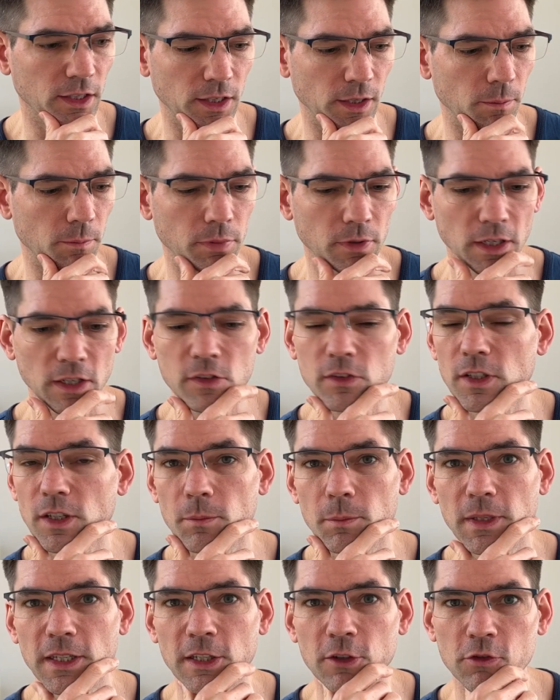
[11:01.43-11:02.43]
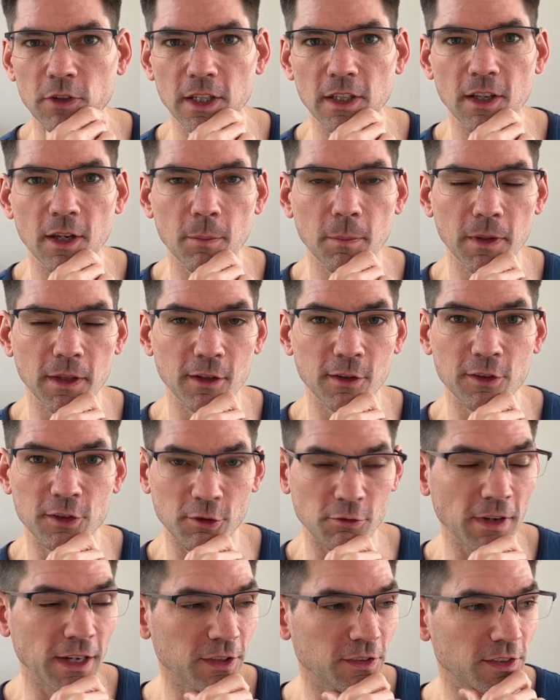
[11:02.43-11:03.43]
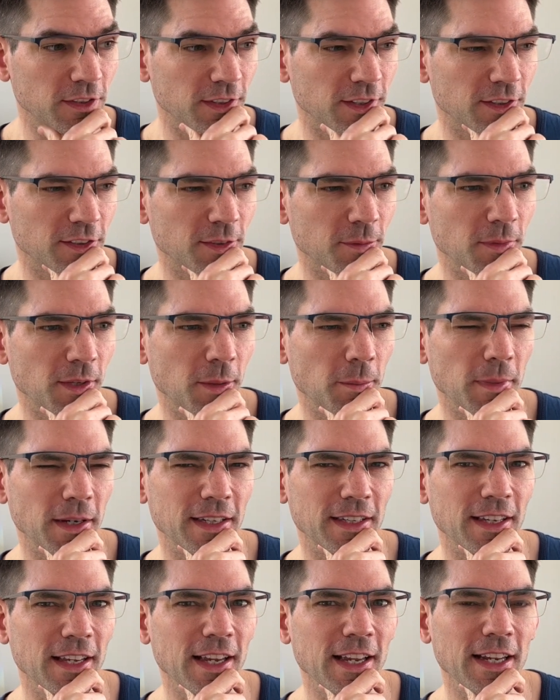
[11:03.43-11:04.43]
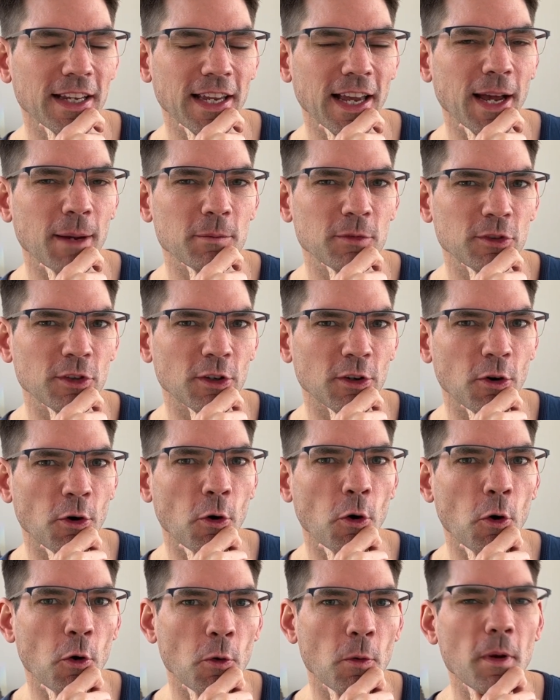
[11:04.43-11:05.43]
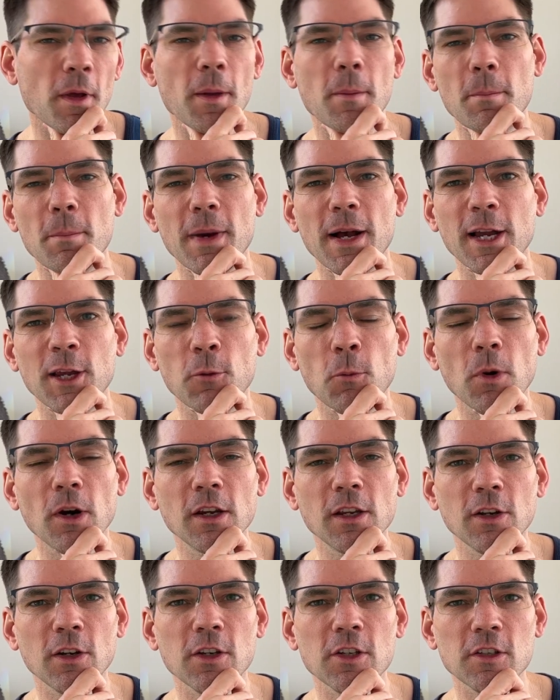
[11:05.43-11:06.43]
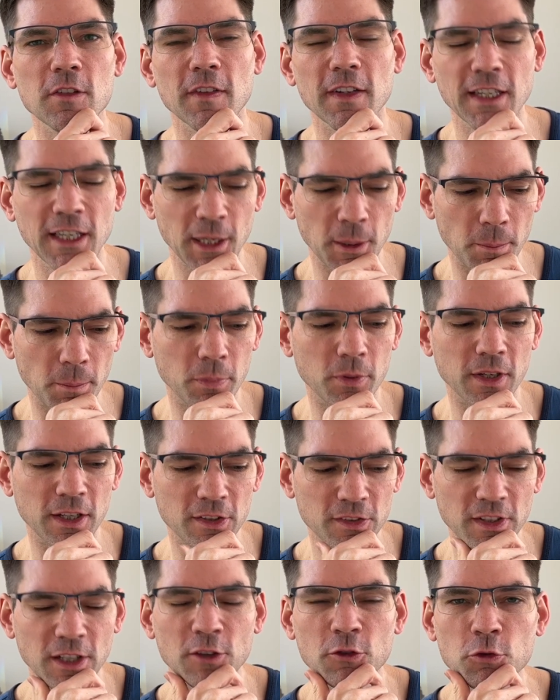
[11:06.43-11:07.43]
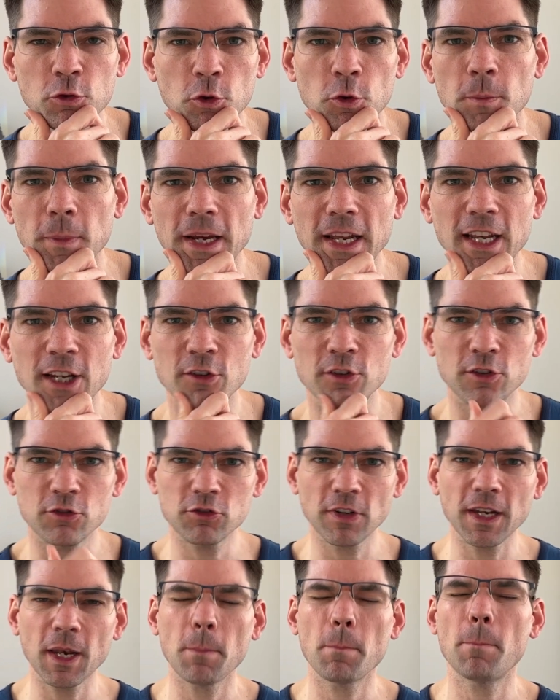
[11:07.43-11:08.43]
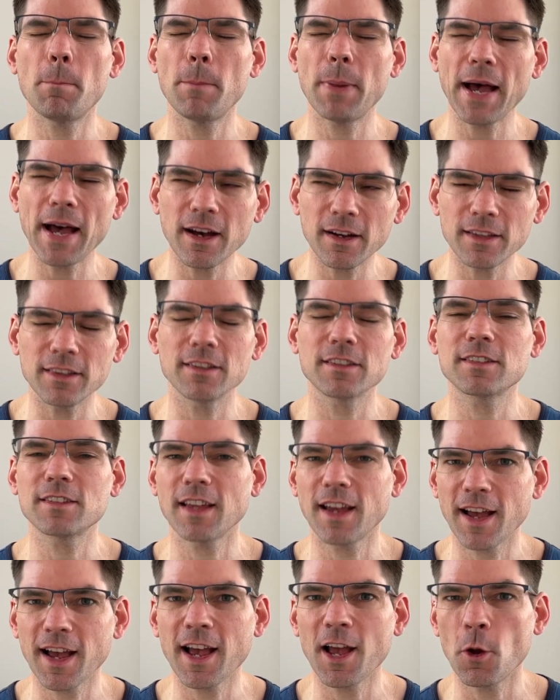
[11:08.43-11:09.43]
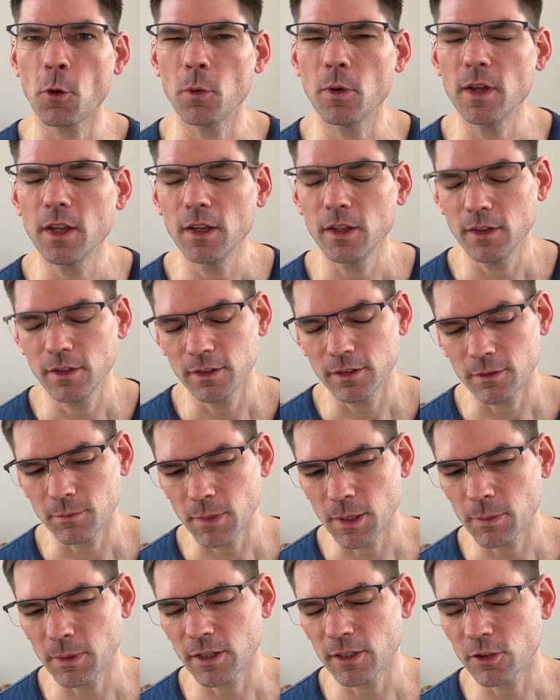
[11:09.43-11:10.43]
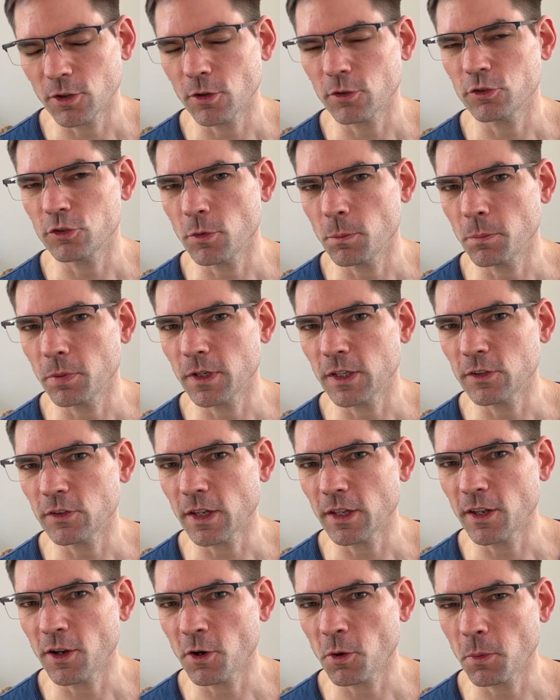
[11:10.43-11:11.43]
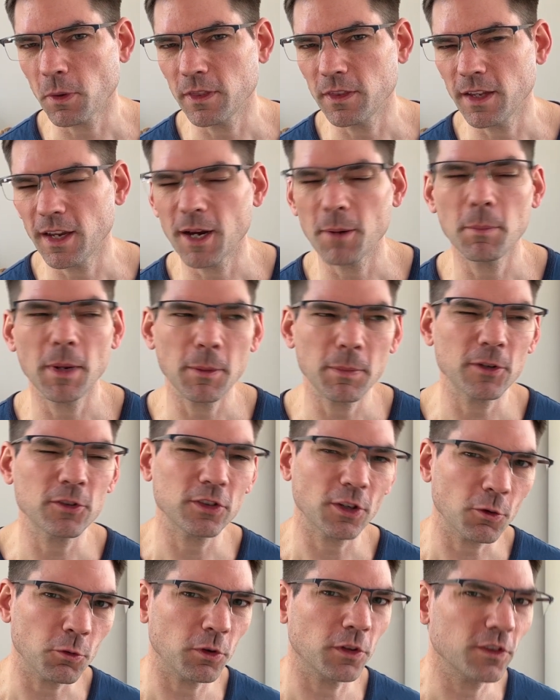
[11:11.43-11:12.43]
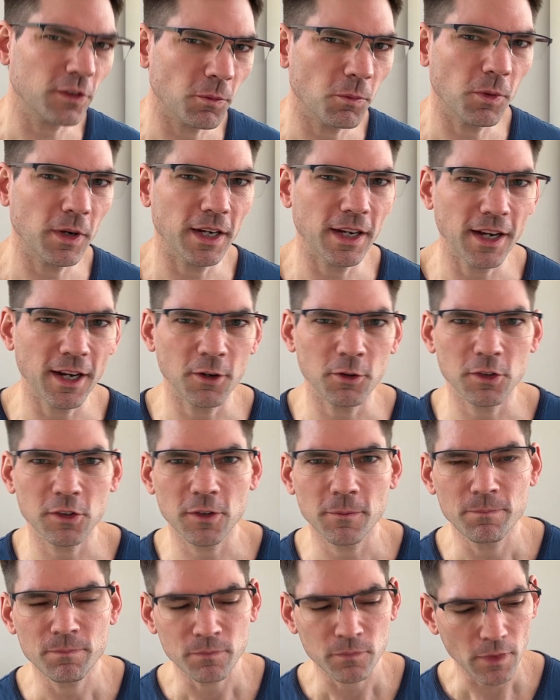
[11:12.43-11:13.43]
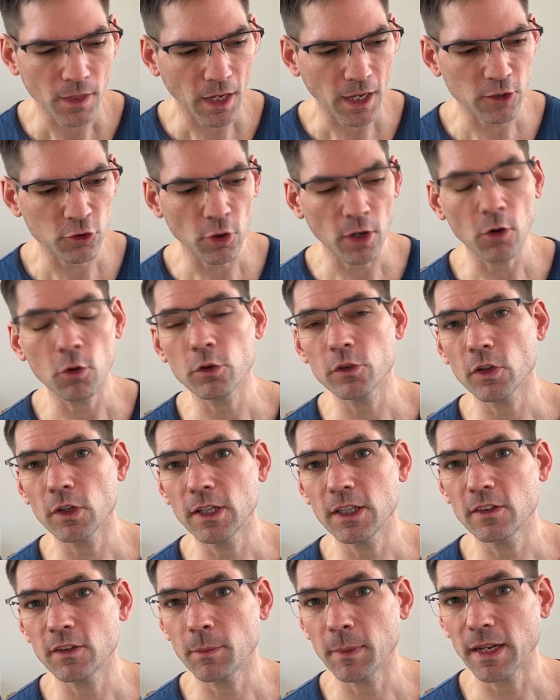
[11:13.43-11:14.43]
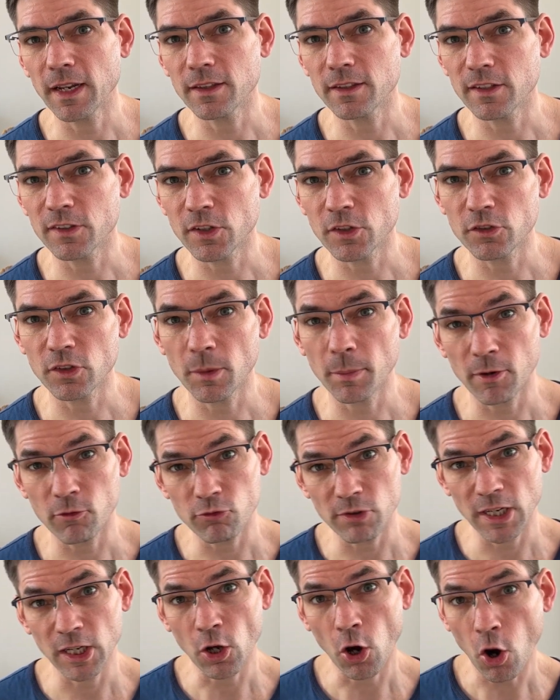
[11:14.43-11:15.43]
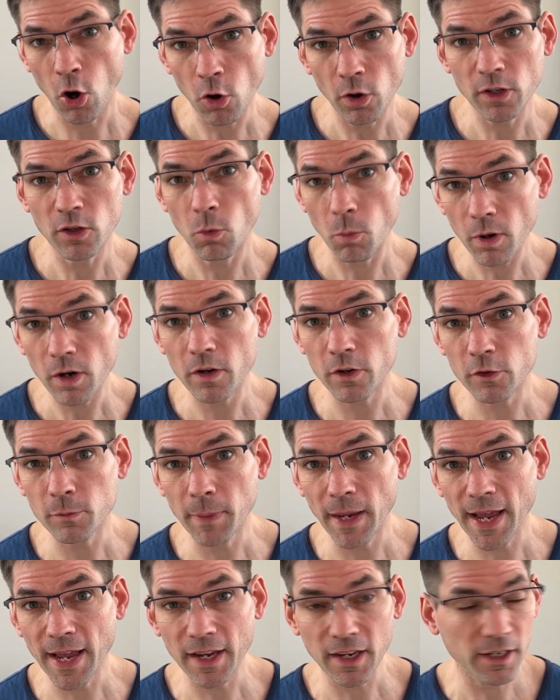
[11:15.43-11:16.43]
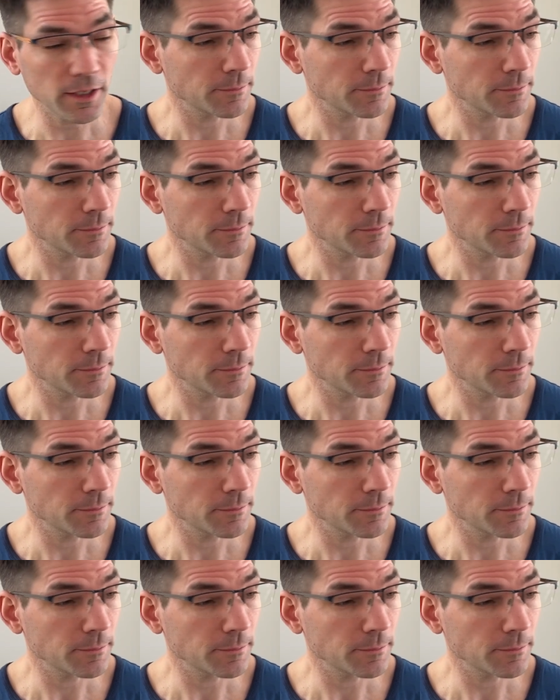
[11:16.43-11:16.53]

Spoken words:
keep placing and being greedy, but there's a risk that somebody might capture all my workers if I keep placing too many. So you're trying to balance that out. Maybe I shouldn't place another one there. Maybe I should go somewhere else. You also need to make that decision about recalling your workers back.